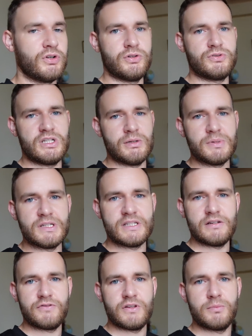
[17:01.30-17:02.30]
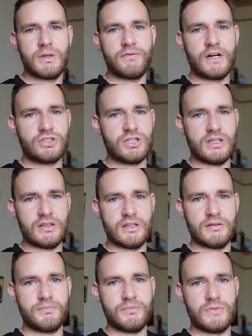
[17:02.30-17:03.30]
no CPC for them. They've actually,
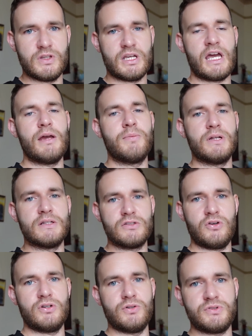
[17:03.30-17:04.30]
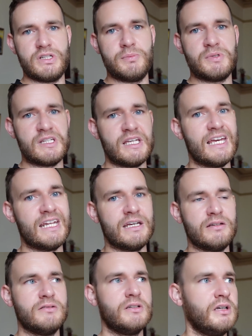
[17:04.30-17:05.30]
the cabling's got no CPC in
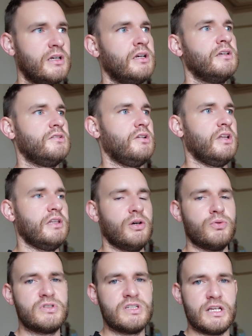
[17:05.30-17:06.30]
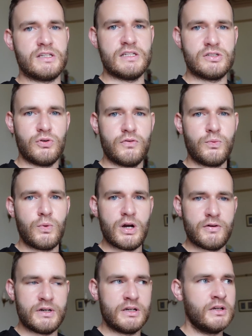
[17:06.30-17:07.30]
it. So like the old 60s sort of
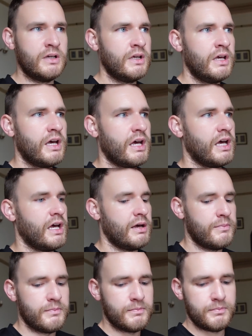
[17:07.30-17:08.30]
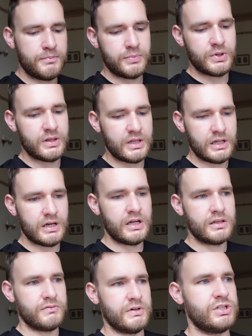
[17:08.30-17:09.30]
wiring. But the
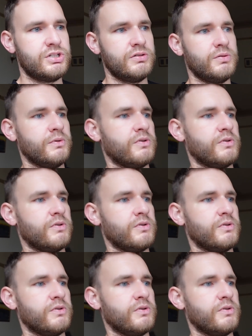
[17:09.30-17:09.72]
other issue that we've